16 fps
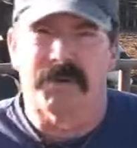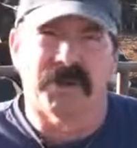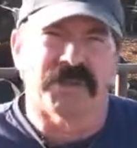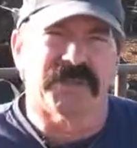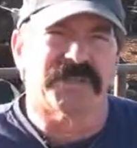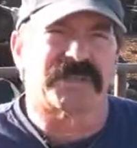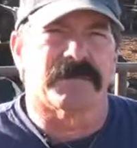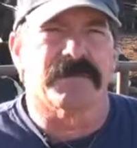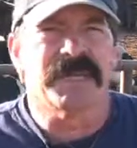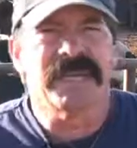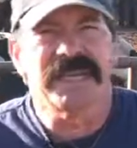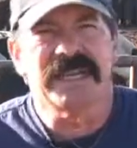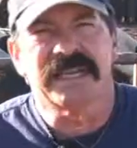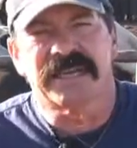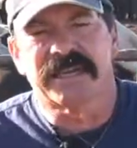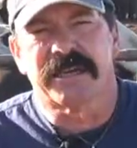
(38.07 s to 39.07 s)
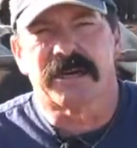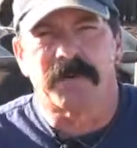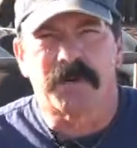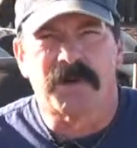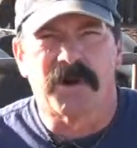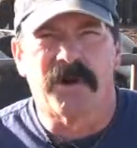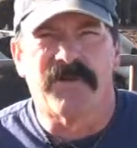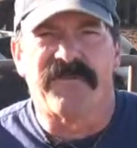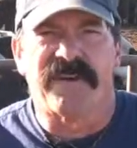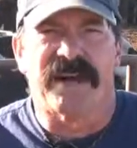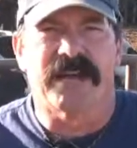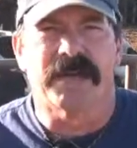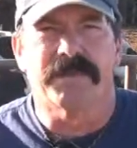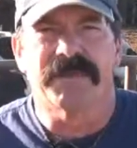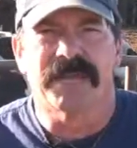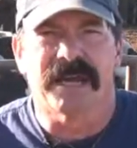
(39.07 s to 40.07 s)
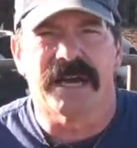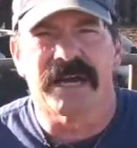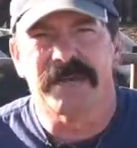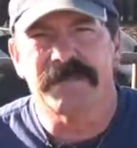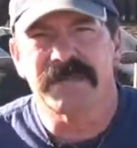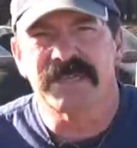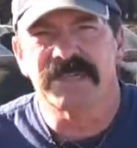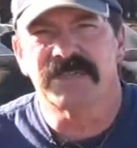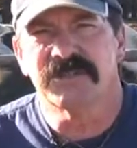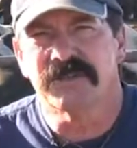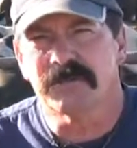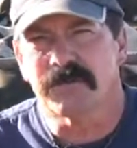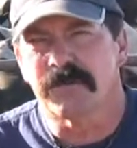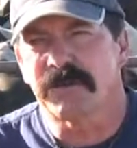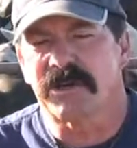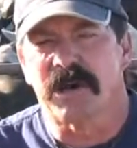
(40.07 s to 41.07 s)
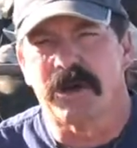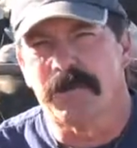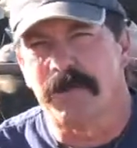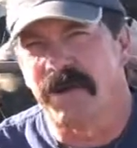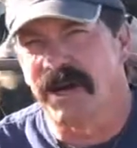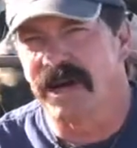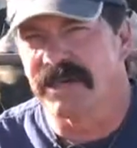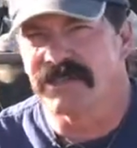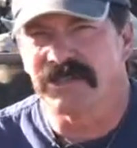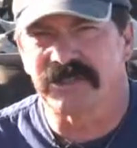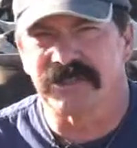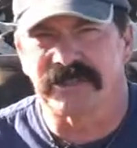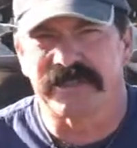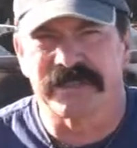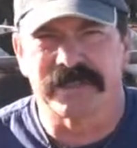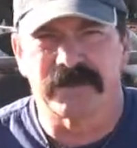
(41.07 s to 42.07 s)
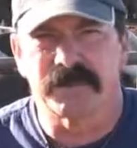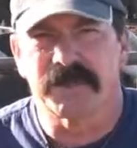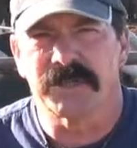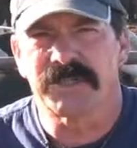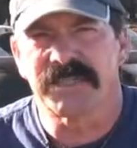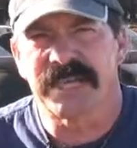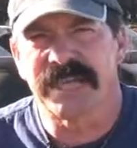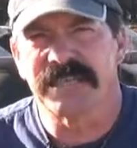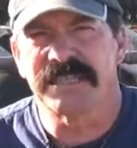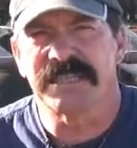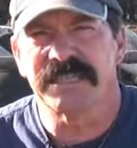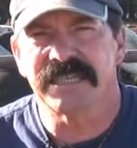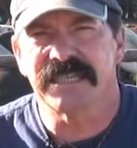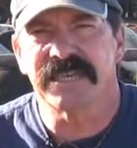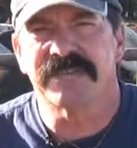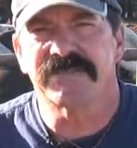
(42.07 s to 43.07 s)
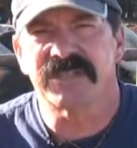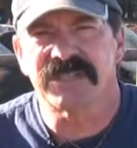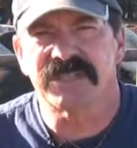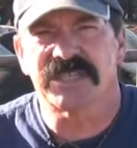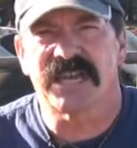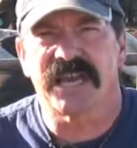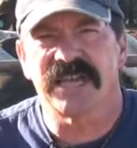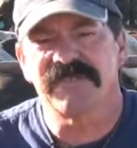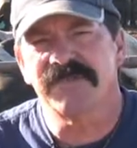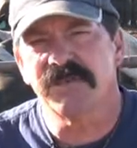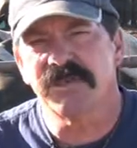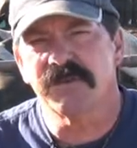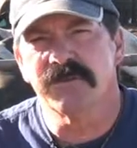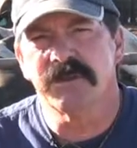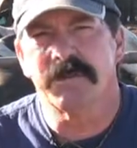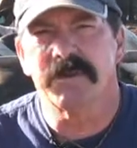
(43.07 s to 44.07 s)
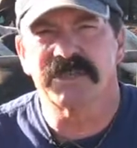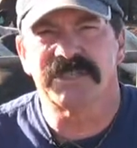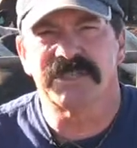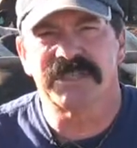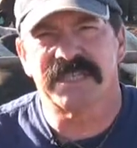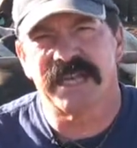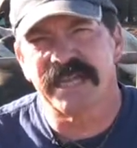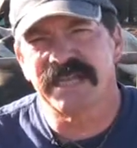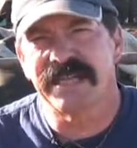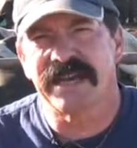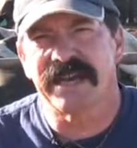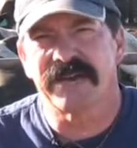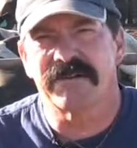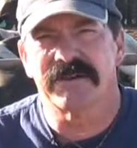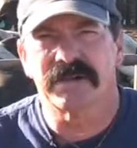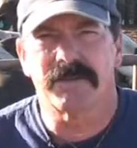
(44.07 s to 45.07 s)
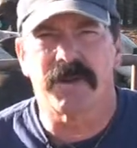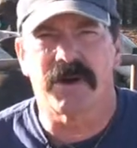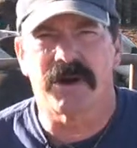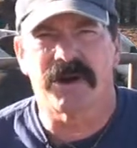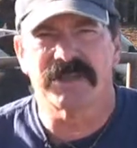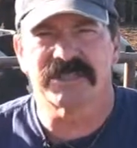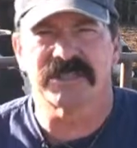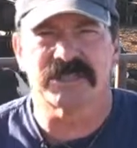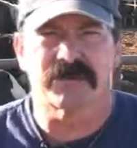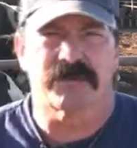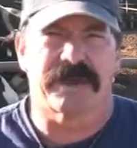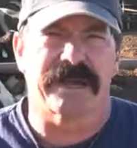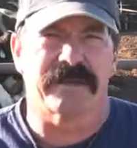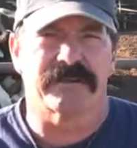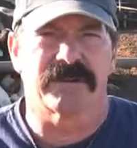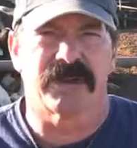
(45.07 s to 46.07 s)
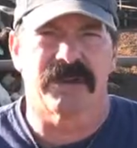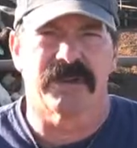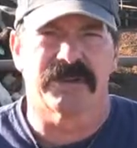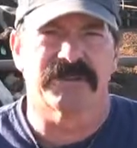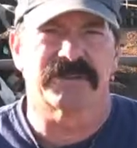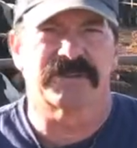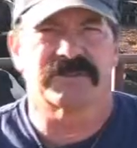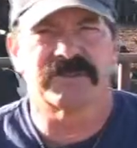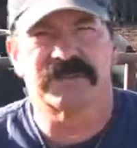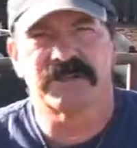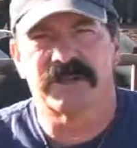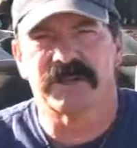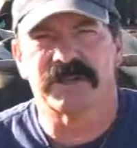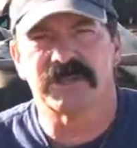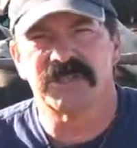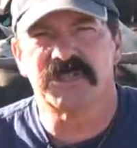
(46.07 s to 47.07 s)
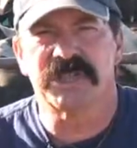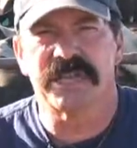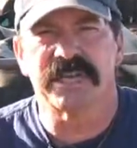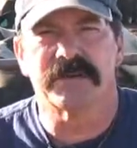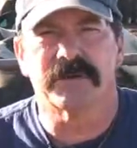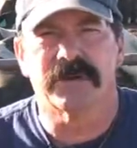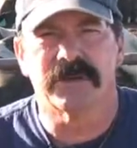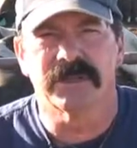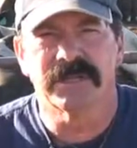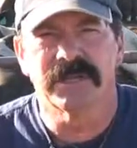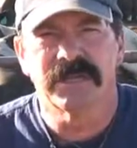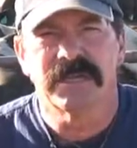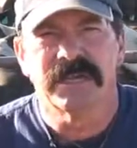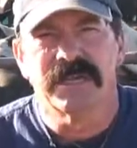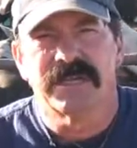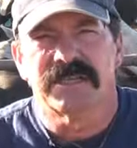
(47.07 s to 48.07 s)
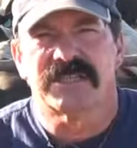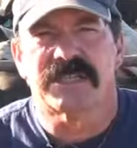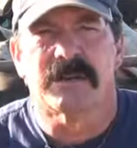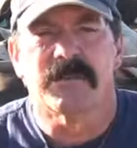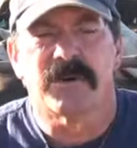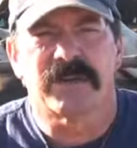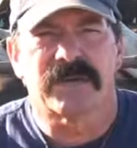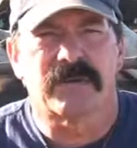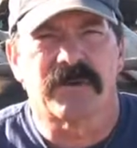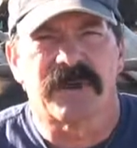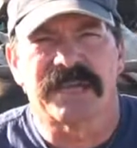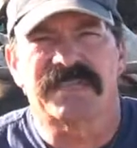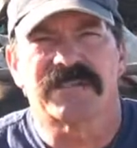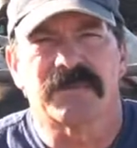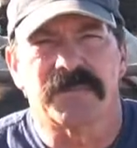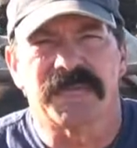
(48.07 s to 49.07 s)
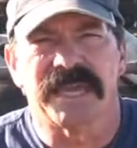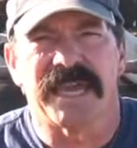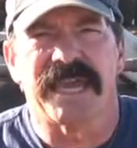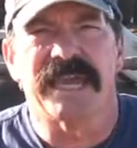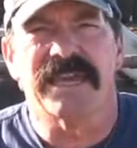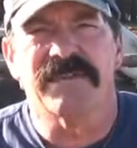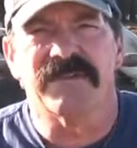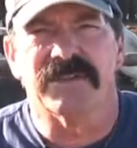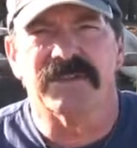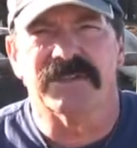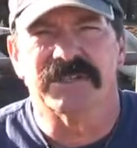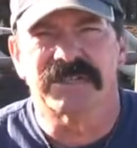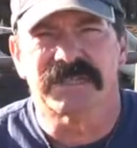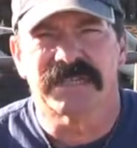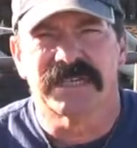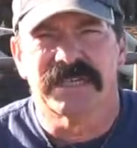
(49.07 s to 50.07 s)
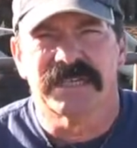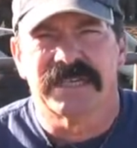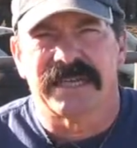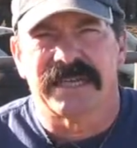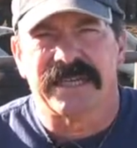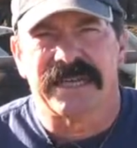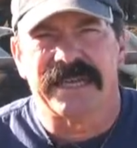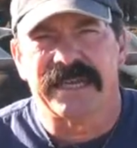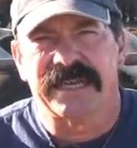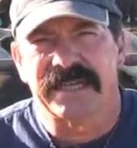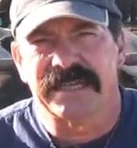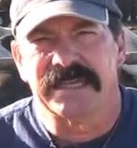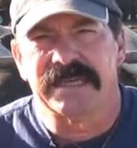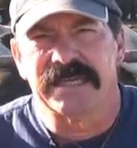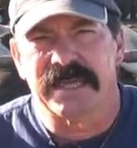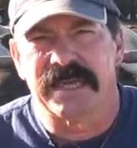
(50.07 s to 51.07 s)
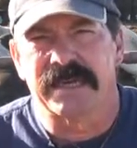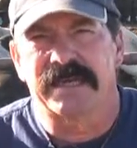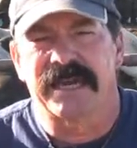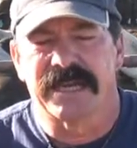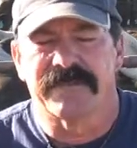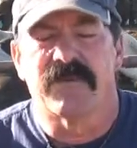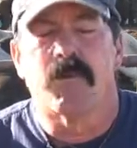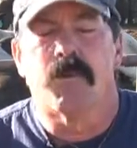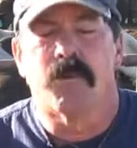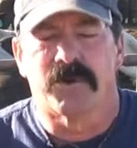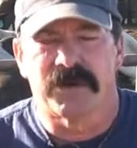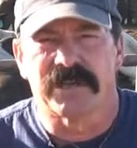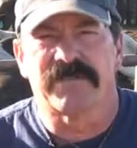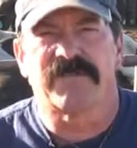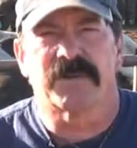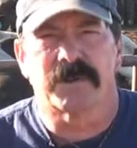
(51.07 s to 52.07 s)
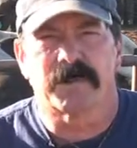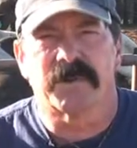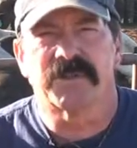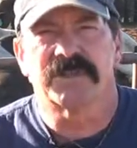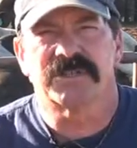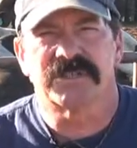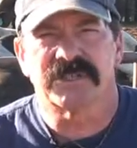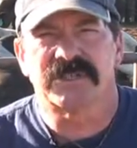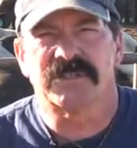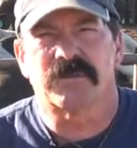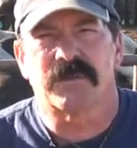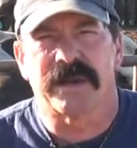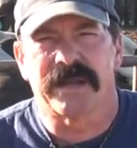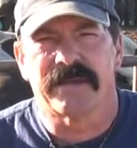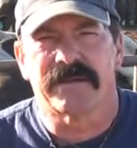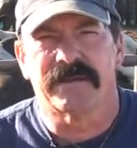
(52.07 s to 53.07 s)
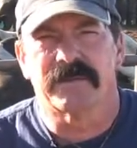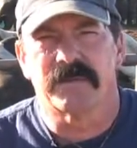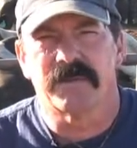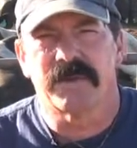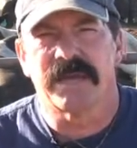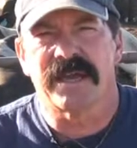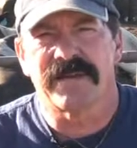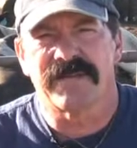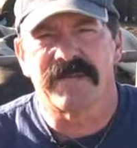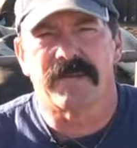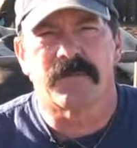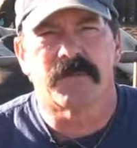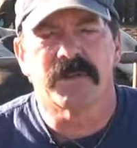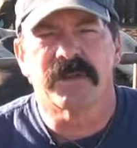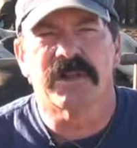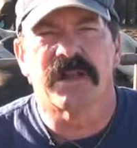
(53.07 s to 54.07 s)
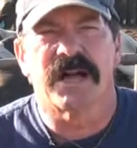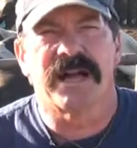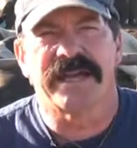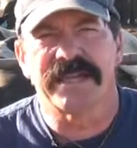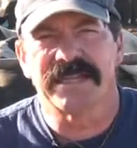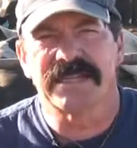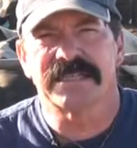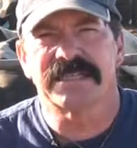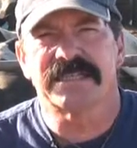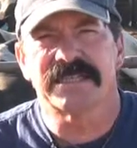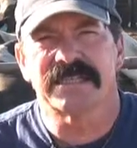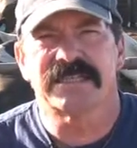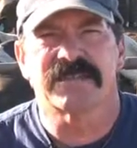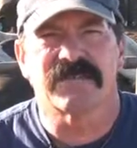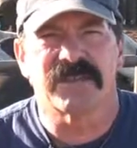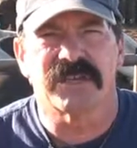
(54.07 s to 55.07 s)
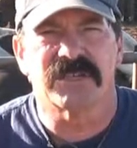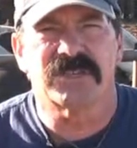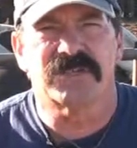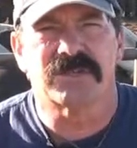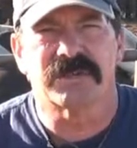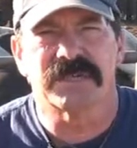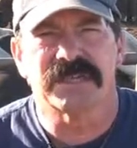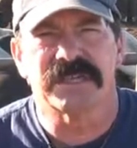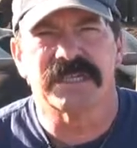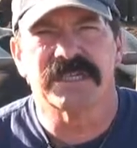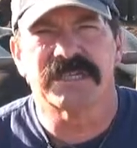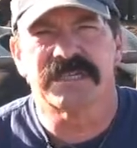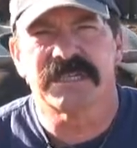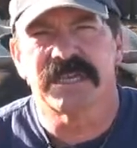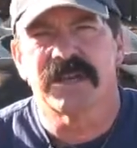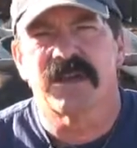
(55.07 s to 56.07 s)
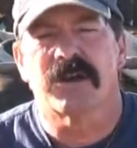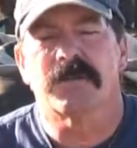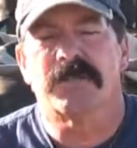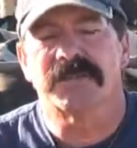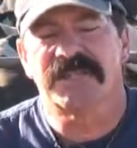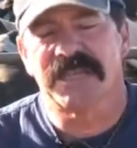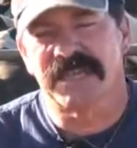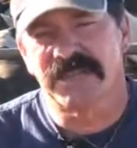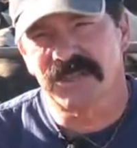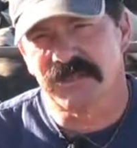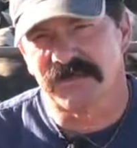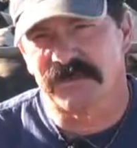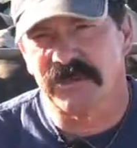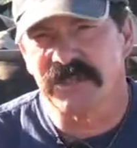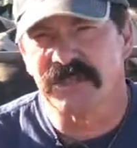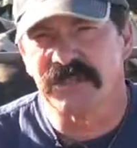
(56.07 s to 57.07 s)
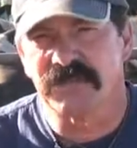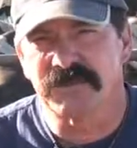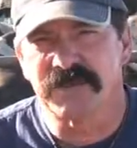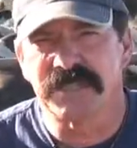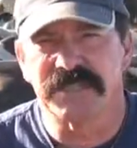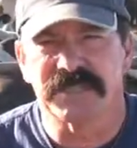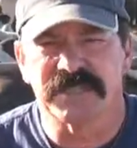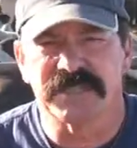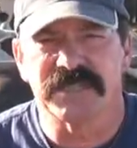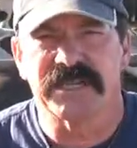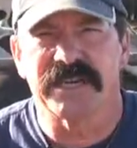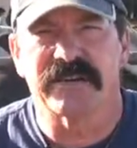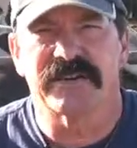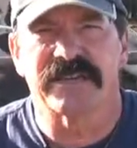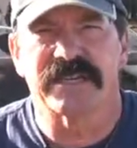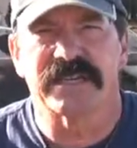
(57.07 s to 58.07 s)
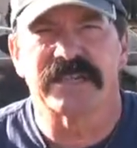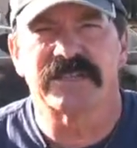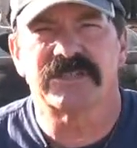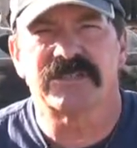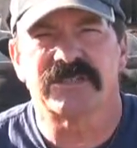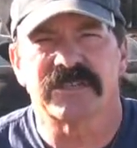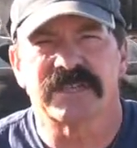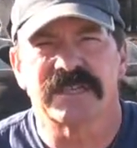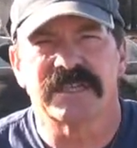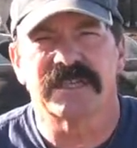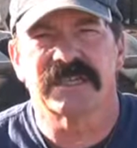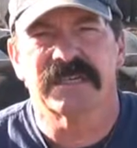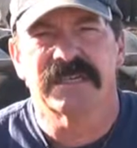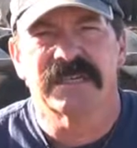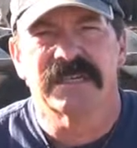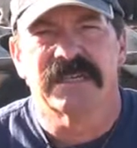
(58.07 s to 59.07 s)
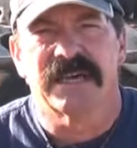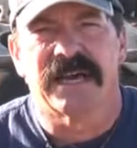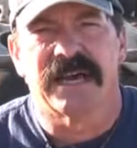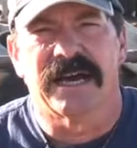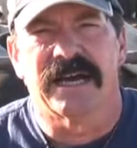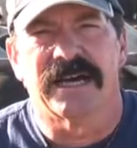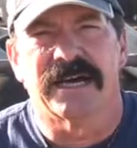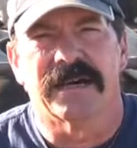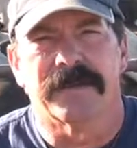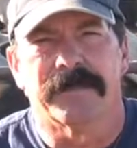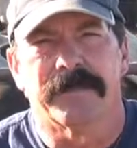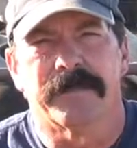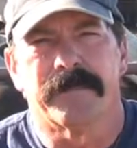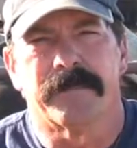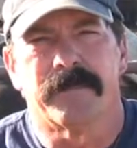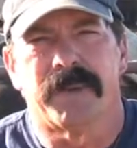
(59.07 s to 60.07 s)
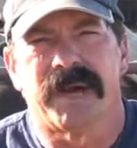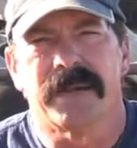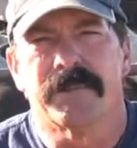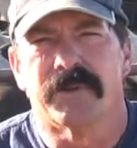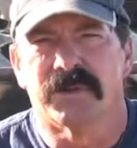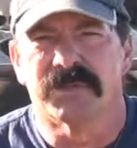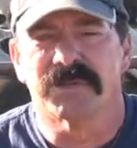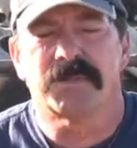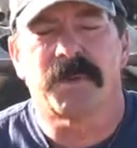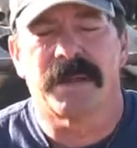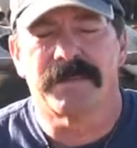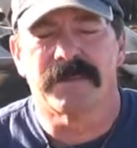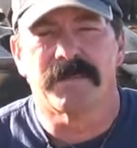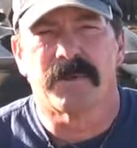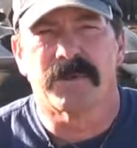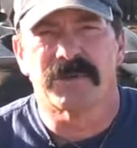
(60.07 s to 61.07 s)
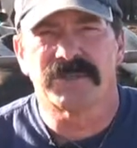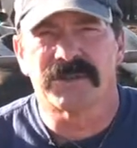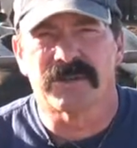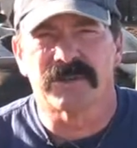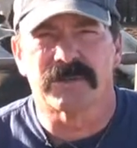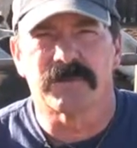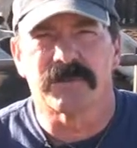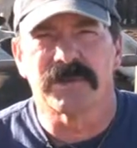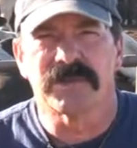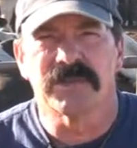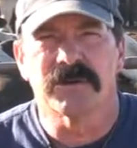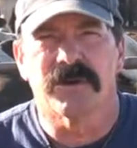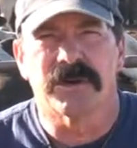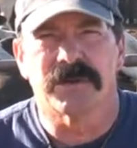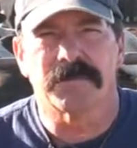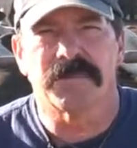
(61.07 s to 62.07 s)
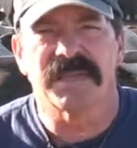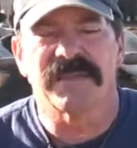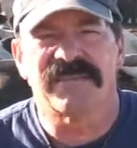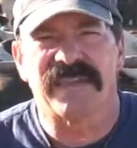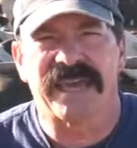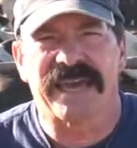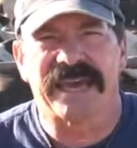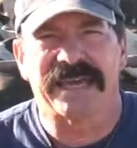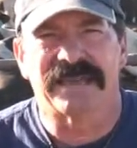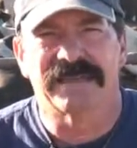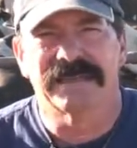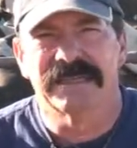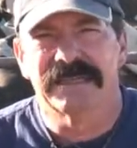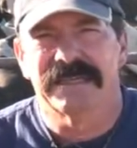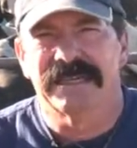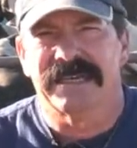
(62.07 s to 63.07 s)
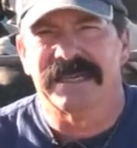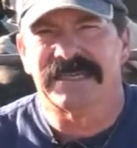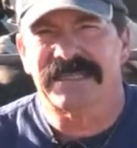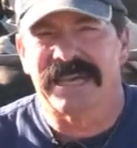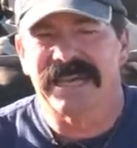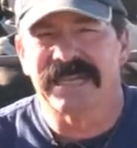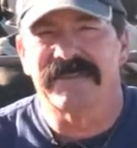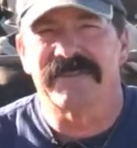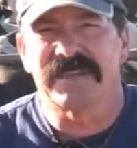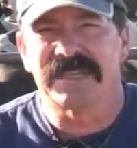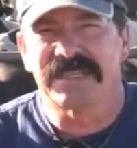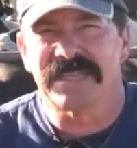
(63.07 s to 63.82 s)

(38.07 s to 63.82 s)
bull that's immediately on a profile behind me is doing what we call posturing, in which case he gives a side view, he puts his head down, he paws the ground, and all those are in general somewhat aggressive behaviors and kind of a warning for the person that's around him. We have a real high incidence of injuries or potential for injuries in the dairy industry by bulls, probably more so than we do on beef cattle. And it's kind of an